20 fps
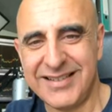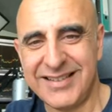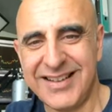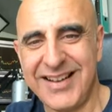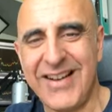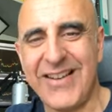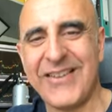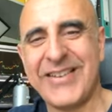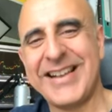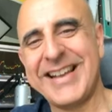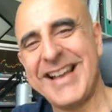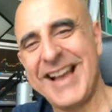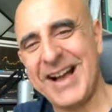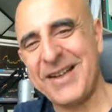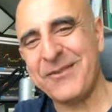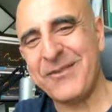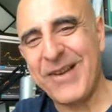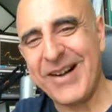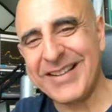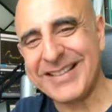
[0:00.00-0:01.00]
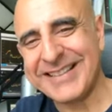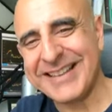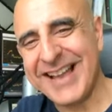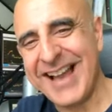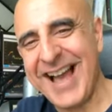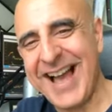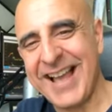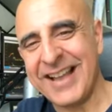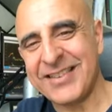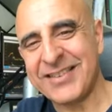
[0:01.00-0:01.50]
Oh, come on,
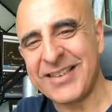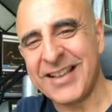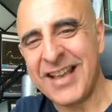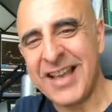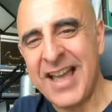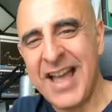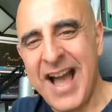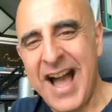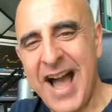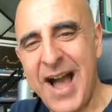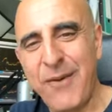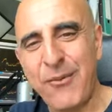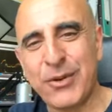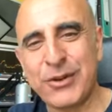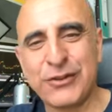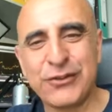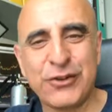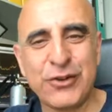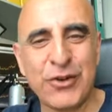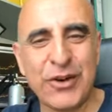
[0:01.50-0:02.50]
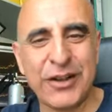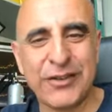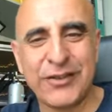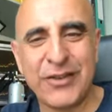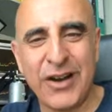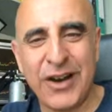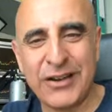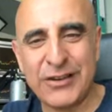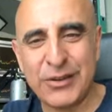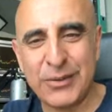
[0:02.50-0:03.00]
guys. I was sure it's
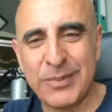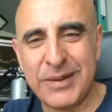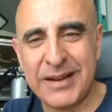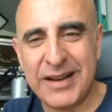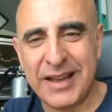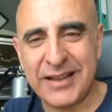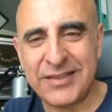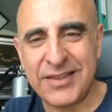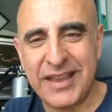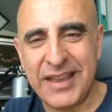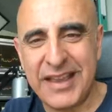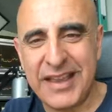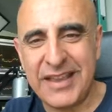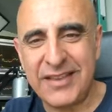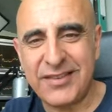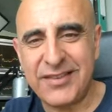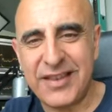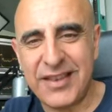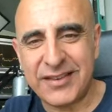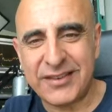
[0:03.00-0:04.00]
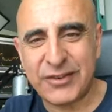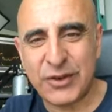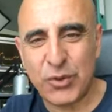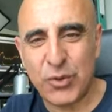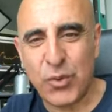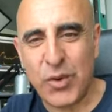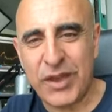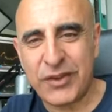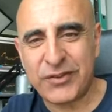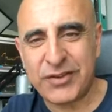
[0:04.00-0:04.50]
going to be like the easiest
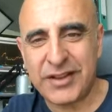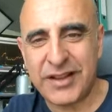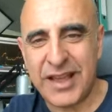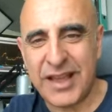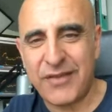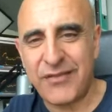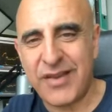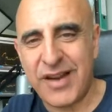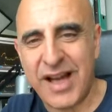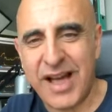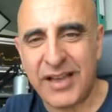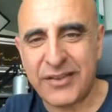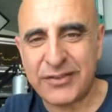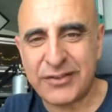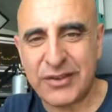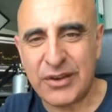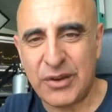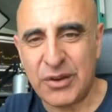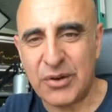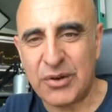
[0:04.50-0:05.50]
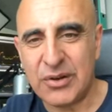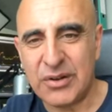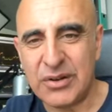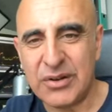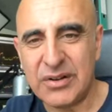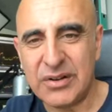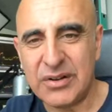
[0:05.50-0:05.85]
question I ever asked you.